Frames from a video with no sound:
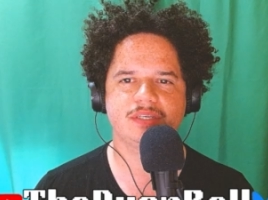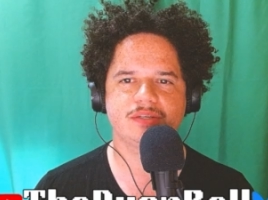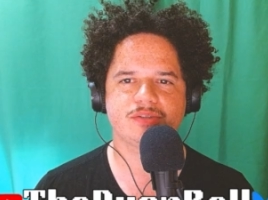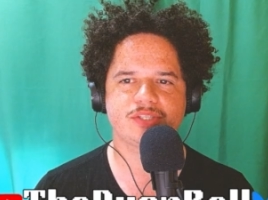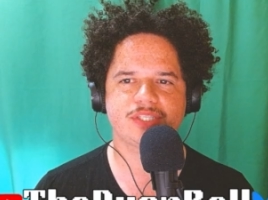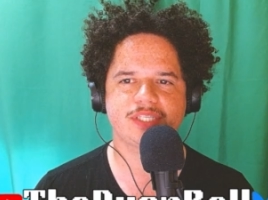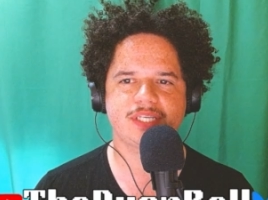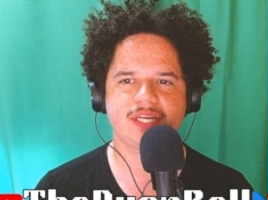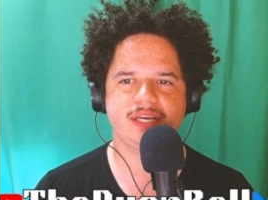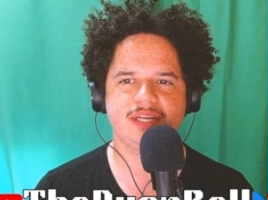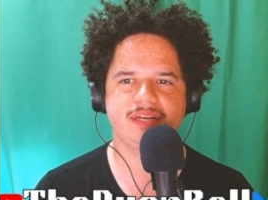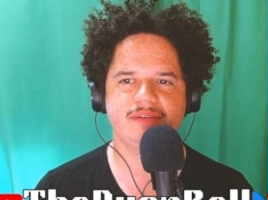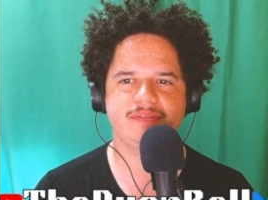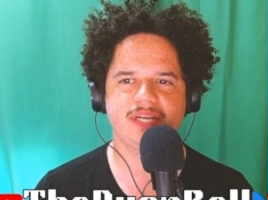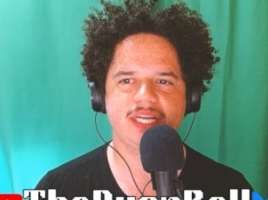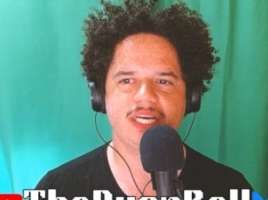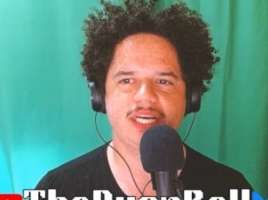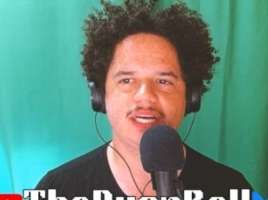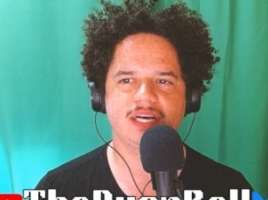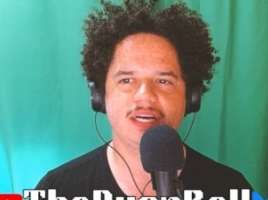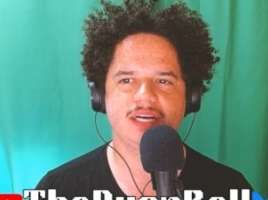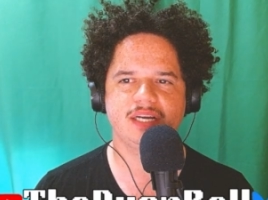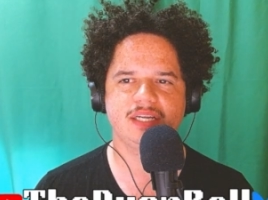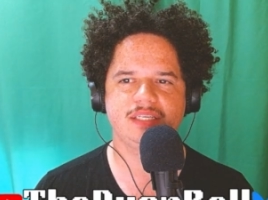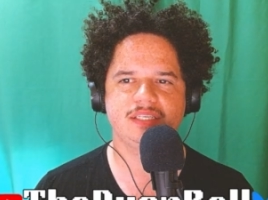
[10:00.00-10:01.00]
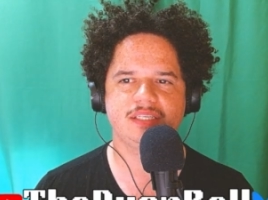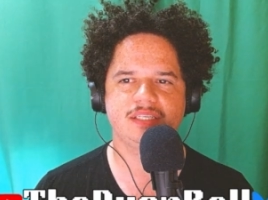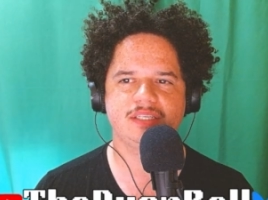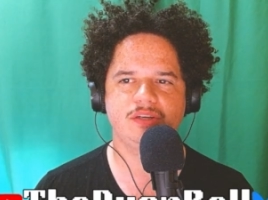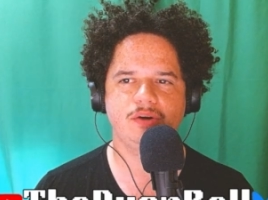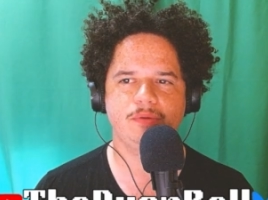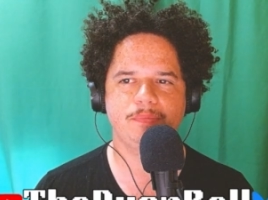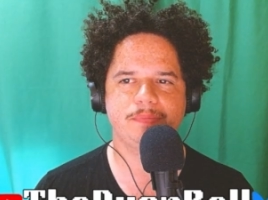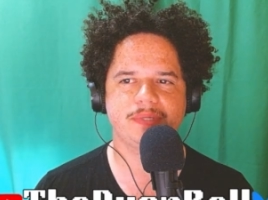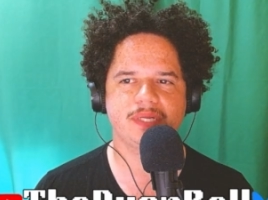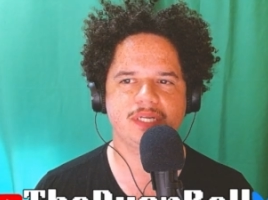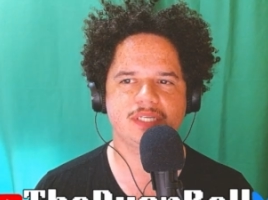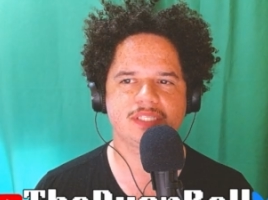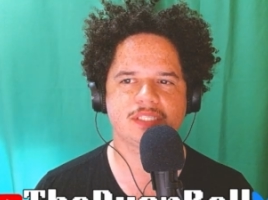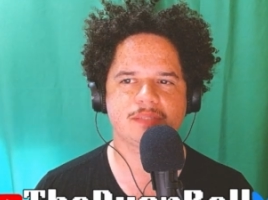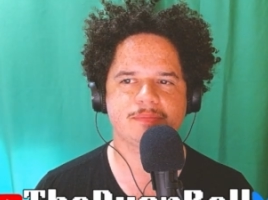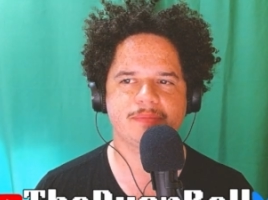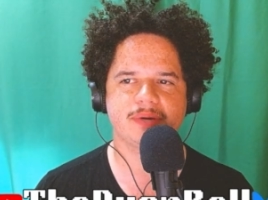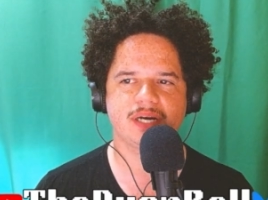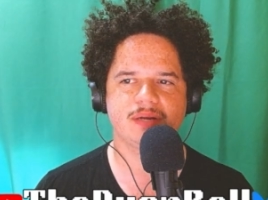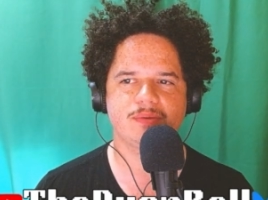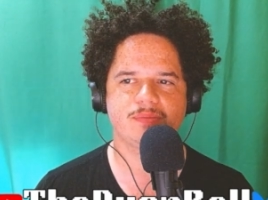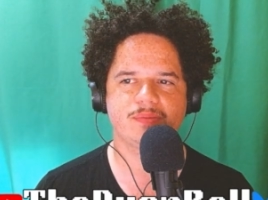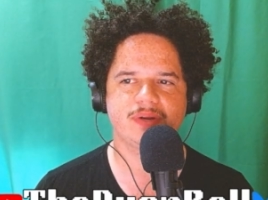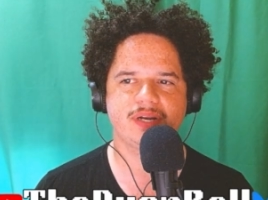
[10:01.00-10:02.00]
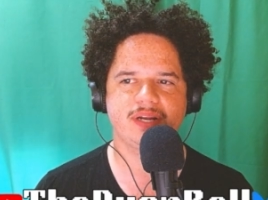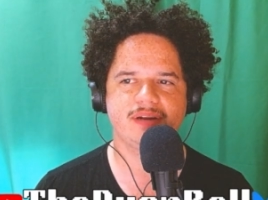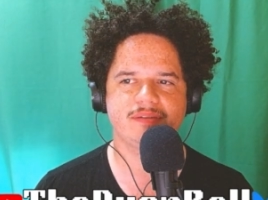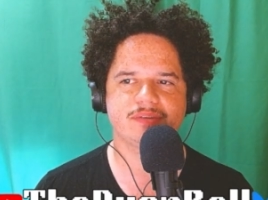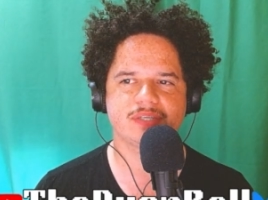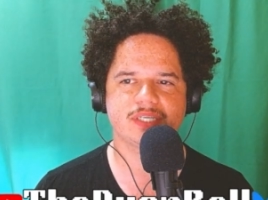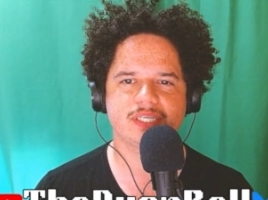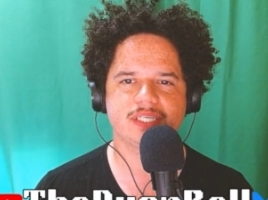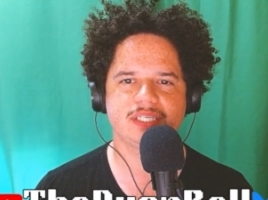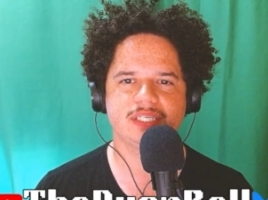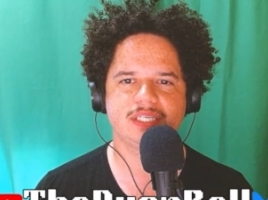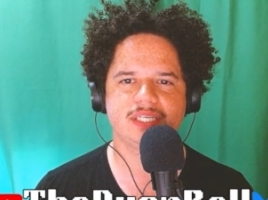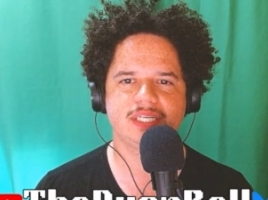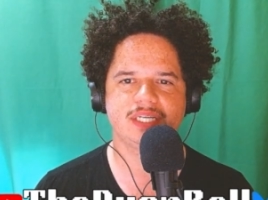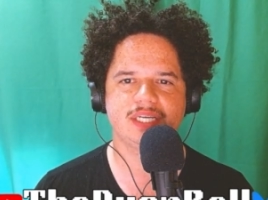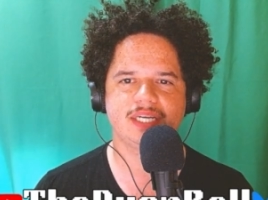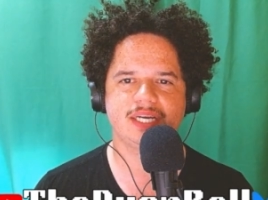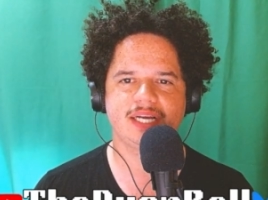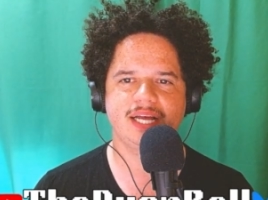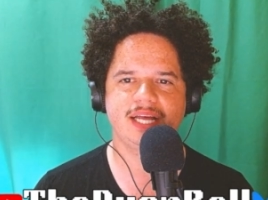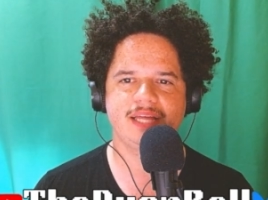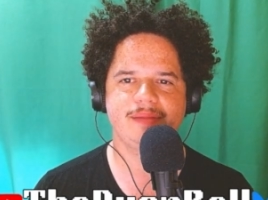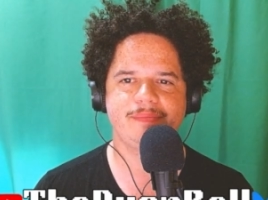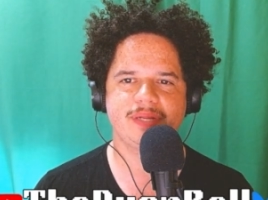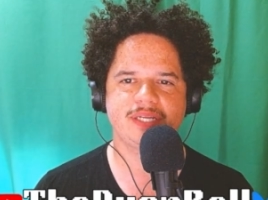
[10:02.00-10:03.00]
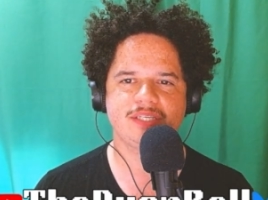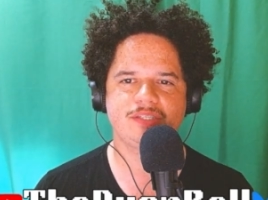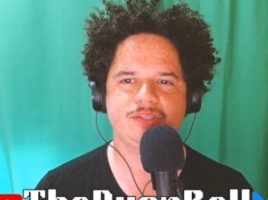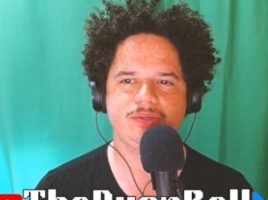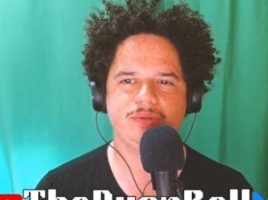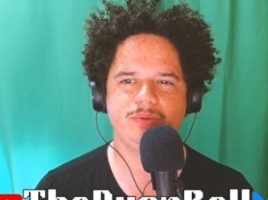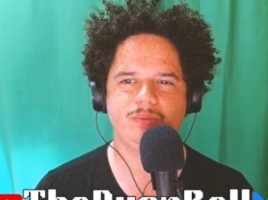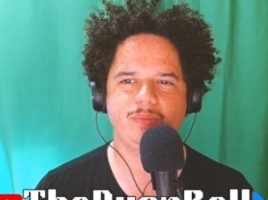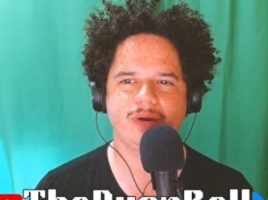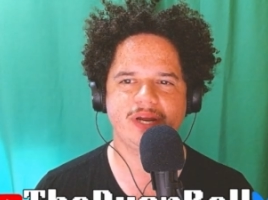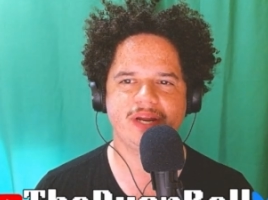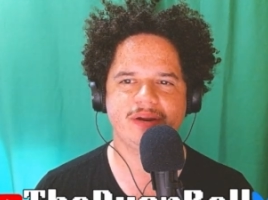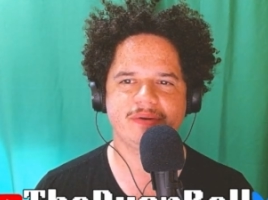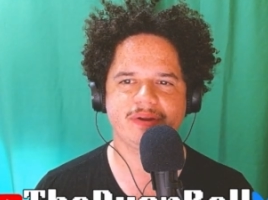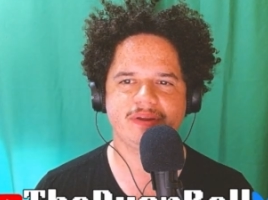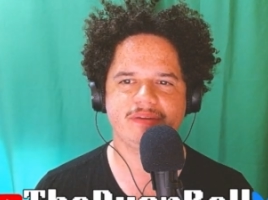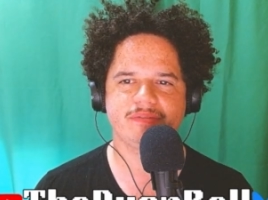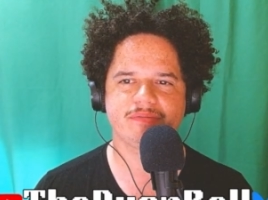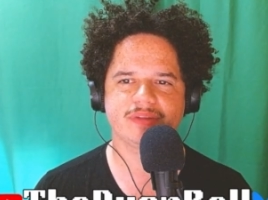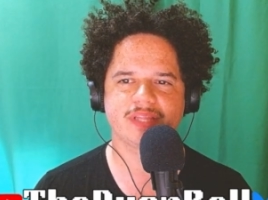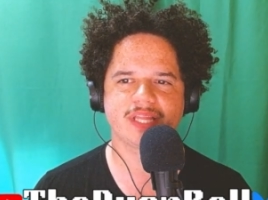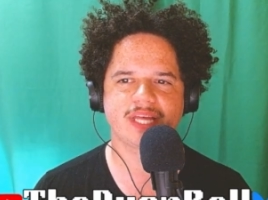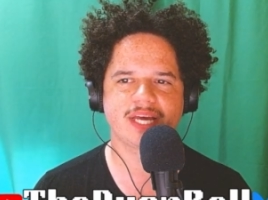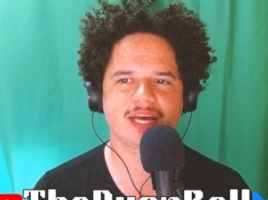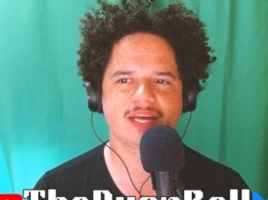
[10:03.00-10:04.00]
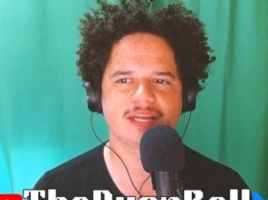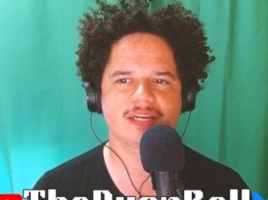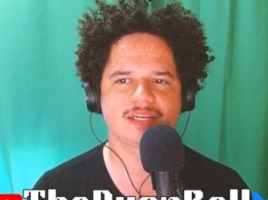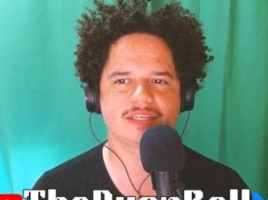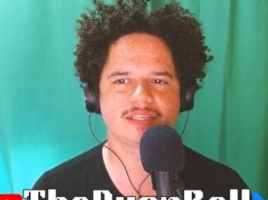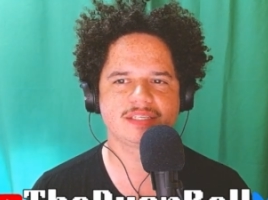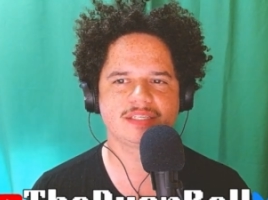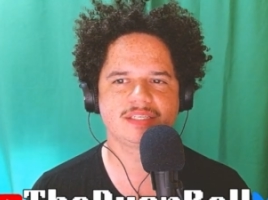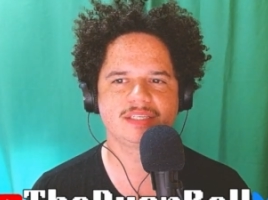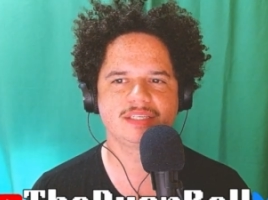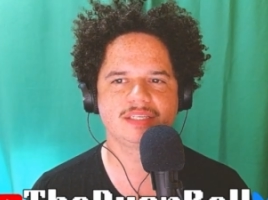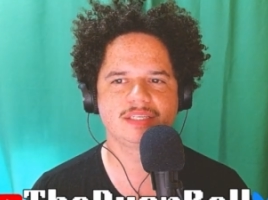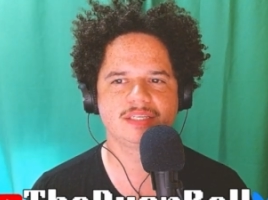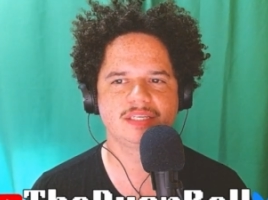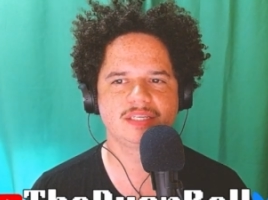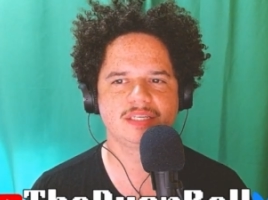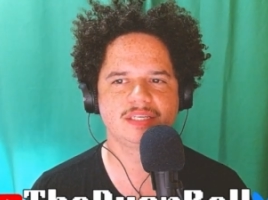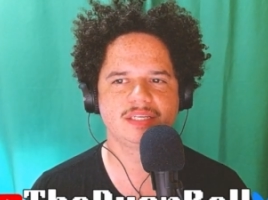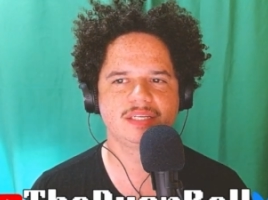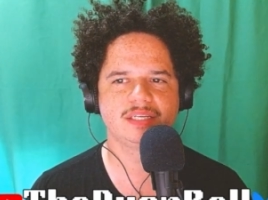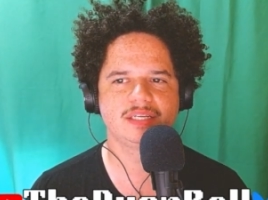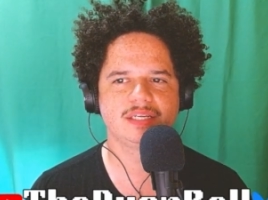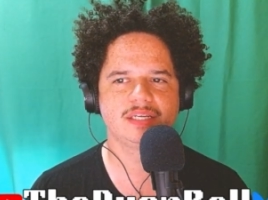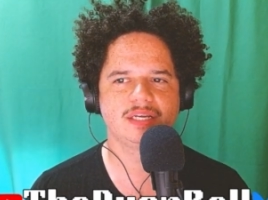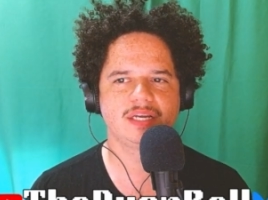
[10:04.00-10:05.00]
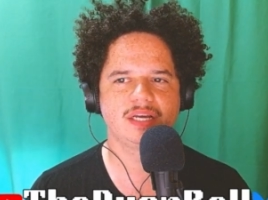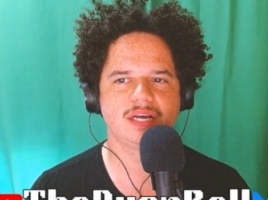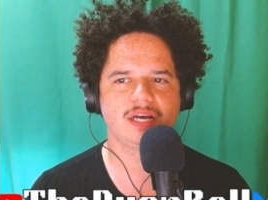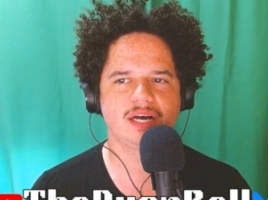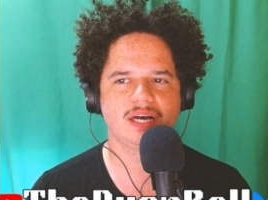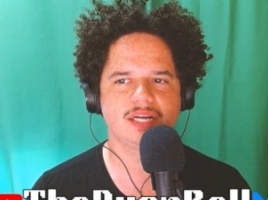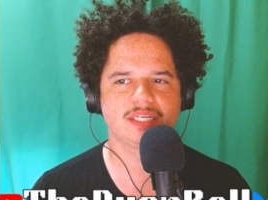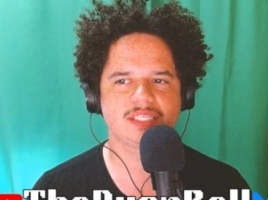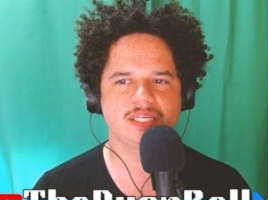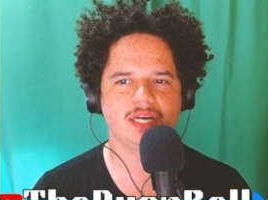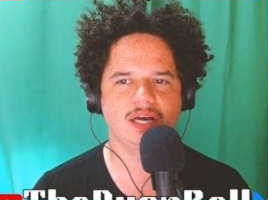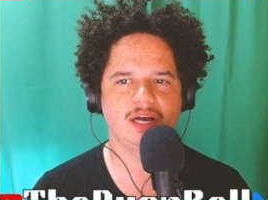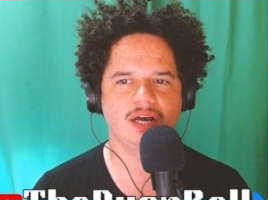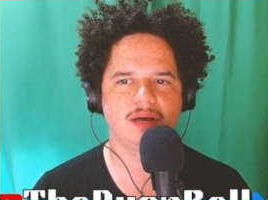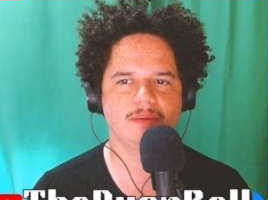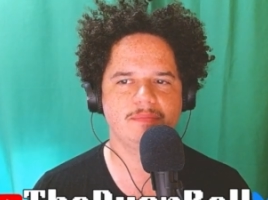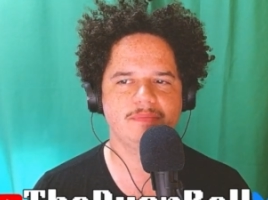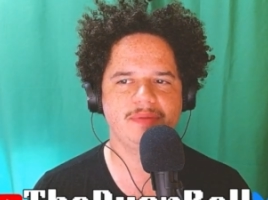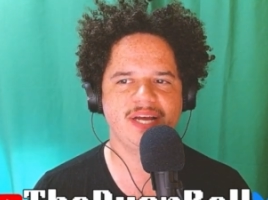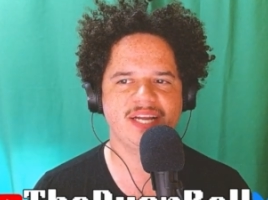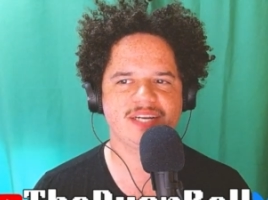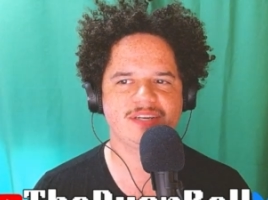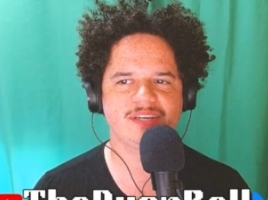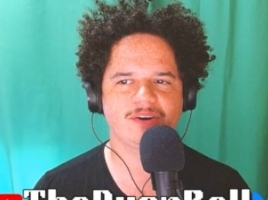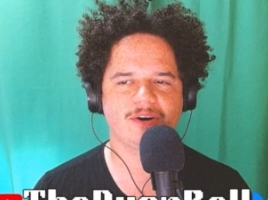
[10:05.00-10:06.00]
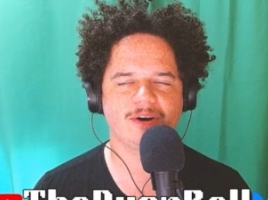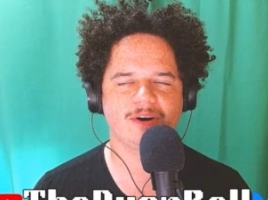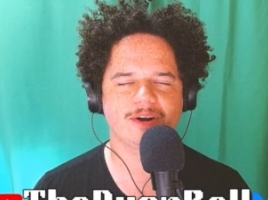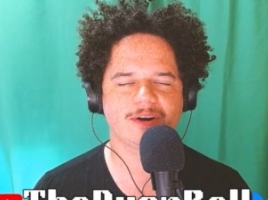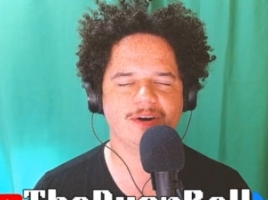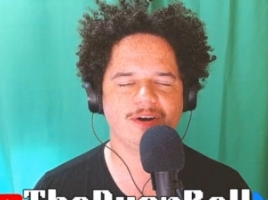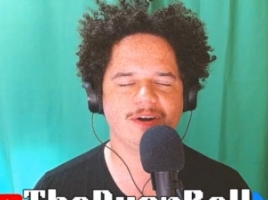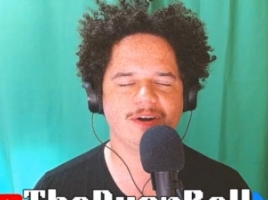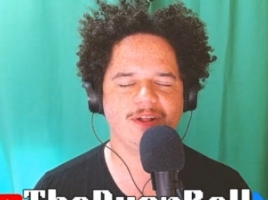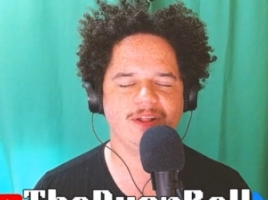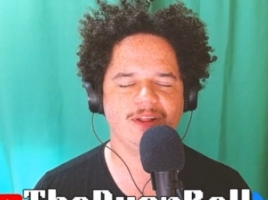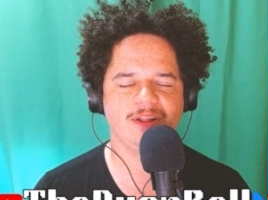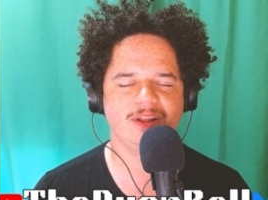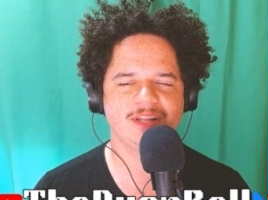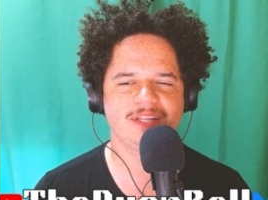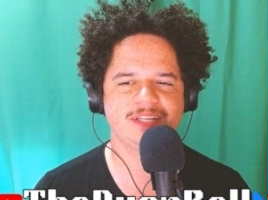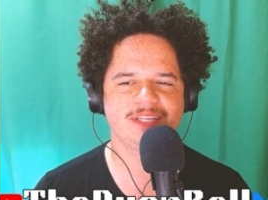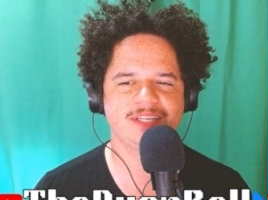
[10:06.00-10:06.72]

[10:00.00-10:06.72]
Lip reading: stain of any kind, no blood spot whatever. I had been too wary for that. A tub had caught all.